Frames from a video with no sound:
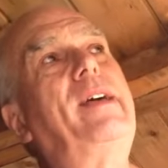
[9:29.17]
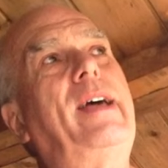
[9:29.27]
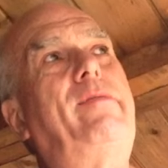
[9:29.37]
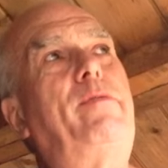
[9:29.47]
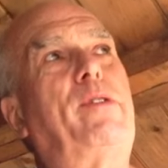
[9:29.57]

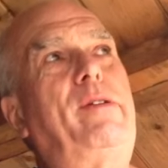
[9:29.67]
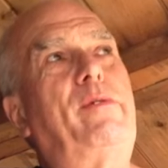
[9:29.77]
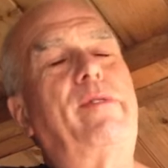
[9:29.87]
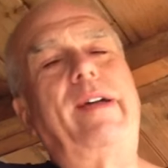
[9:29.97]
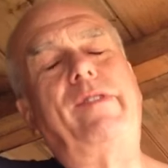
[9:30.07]
Everybody
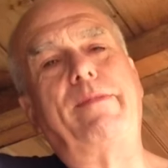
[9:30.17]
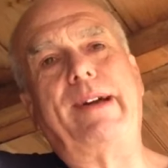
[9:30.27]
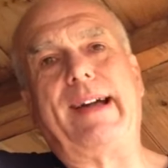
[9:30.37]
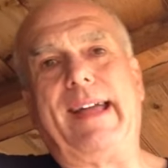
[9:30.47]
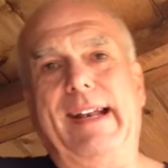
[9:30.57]
were raving
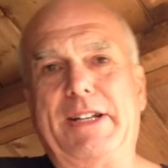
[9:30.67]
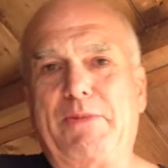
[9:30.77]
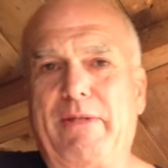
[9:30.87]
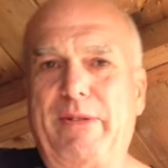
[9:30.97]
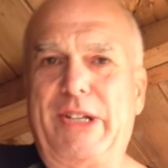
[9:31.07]
about Guinness
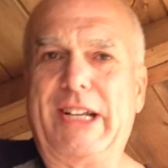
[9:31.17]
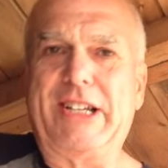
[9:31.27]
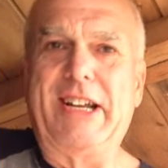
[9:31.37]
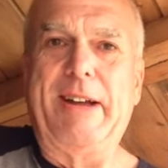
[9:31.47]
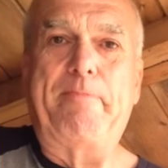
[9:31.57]
when I was
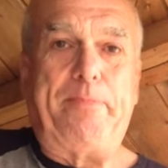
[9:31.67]
16,